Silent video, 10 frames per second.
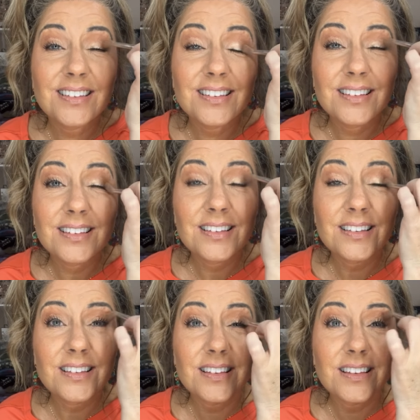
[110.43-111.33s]

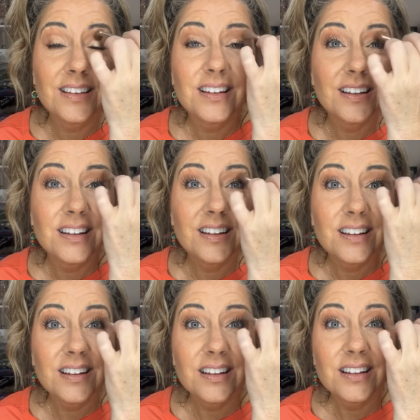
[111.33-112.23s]

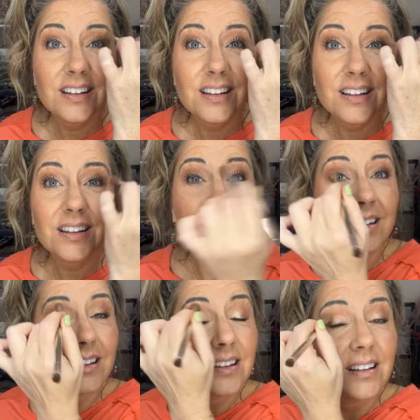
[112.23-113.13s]

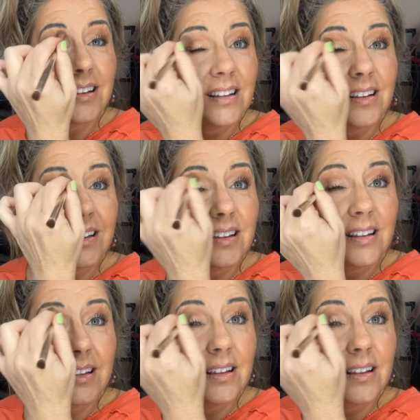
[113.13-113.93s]
No one is speaking in this clip.